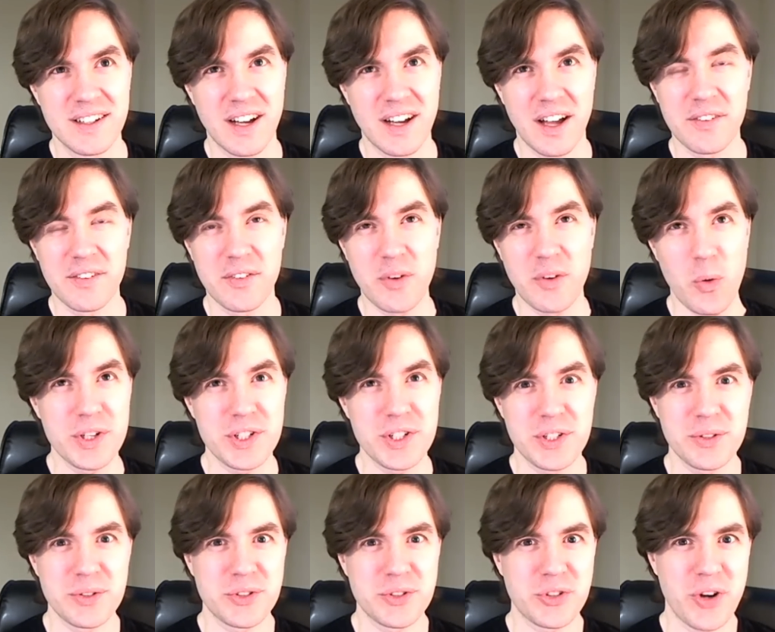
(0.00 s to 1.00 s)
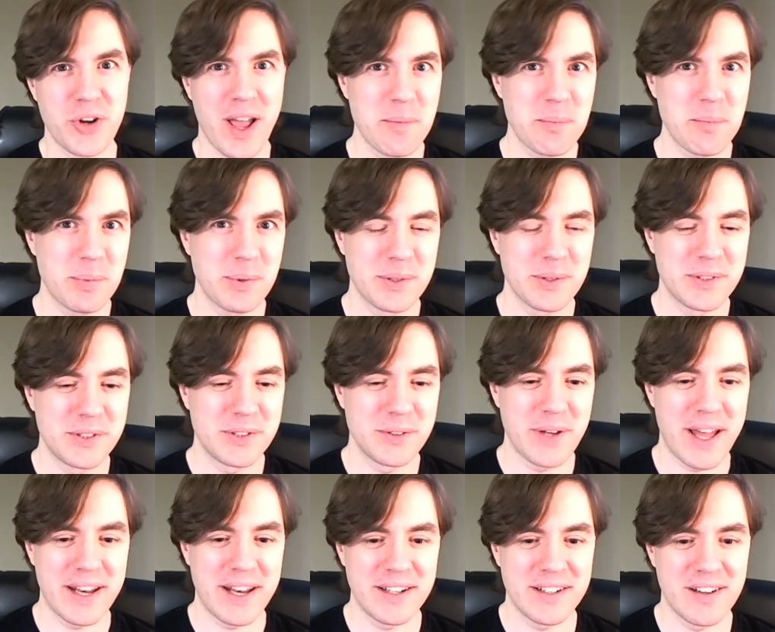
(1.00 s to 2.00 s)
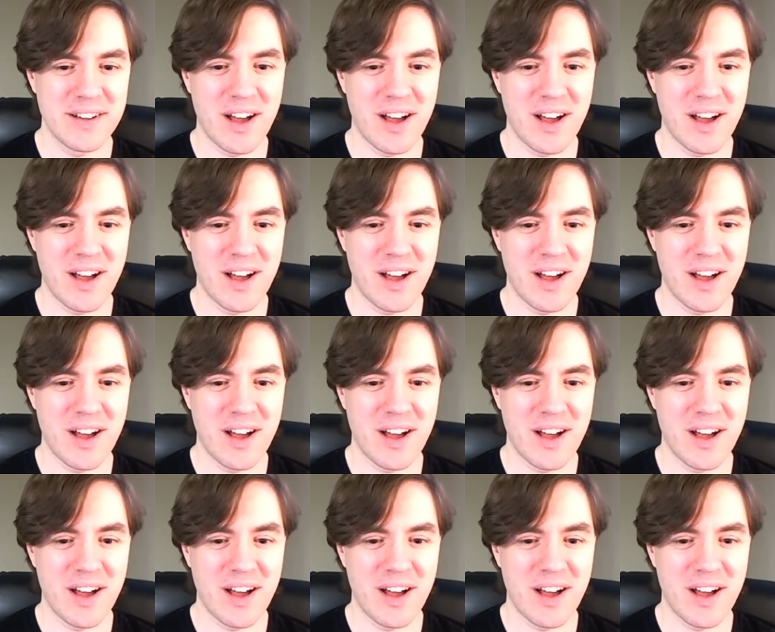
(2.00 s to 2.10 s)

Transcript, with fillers: I of course use Tramp to edit